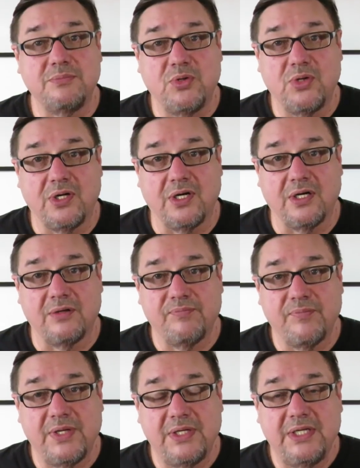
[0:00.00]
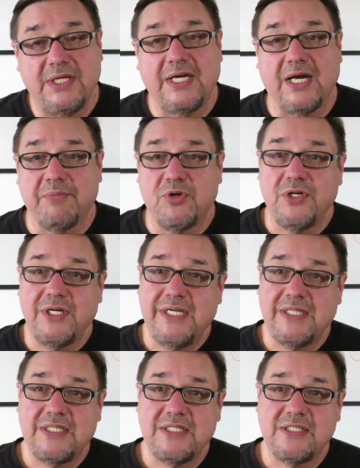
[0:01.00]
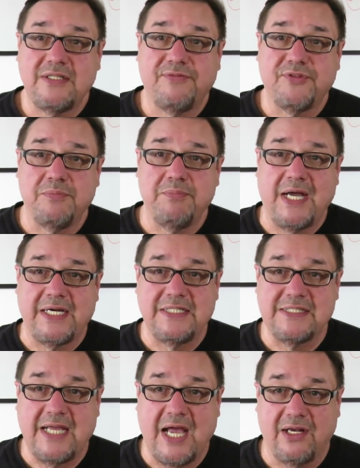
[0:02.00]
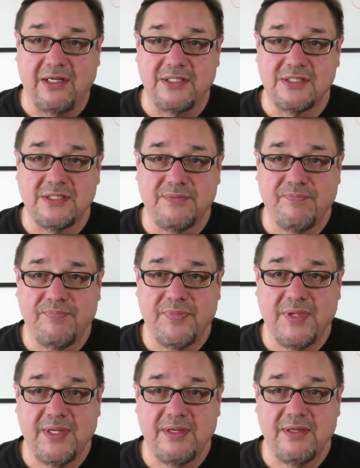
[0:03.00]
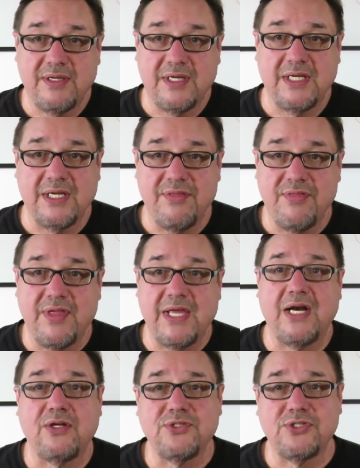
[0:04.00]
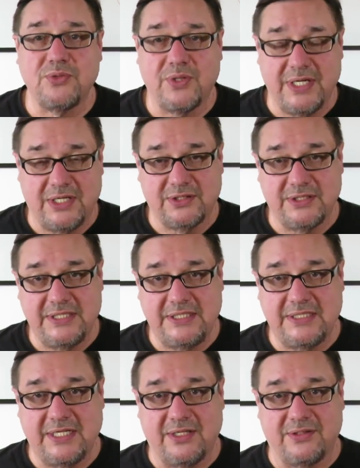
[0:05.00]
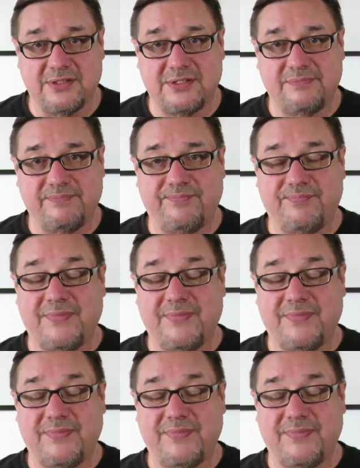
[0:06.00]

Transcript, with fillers: the border. And I'm going to get this stuff to Manizales, and then I'll sort out the details.